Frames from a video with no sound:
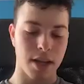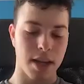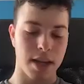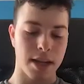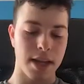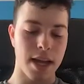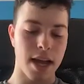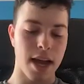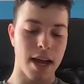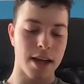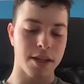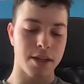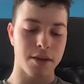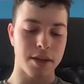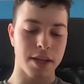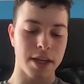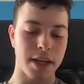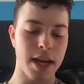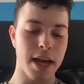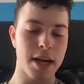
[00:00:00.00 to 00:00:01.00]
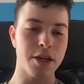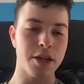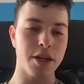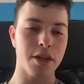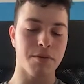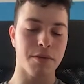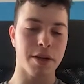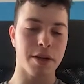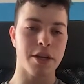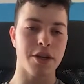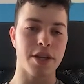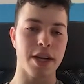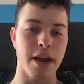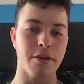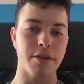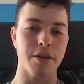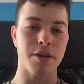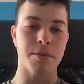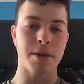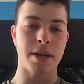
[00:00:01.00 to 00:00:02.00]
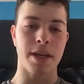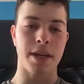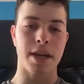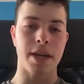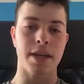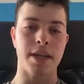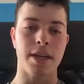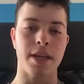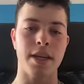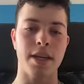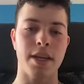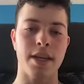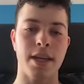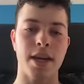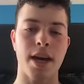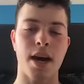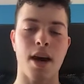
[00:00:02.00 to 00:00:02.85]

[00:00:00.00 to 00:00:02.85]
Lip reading: Yeah, so he actually reached out to me, and he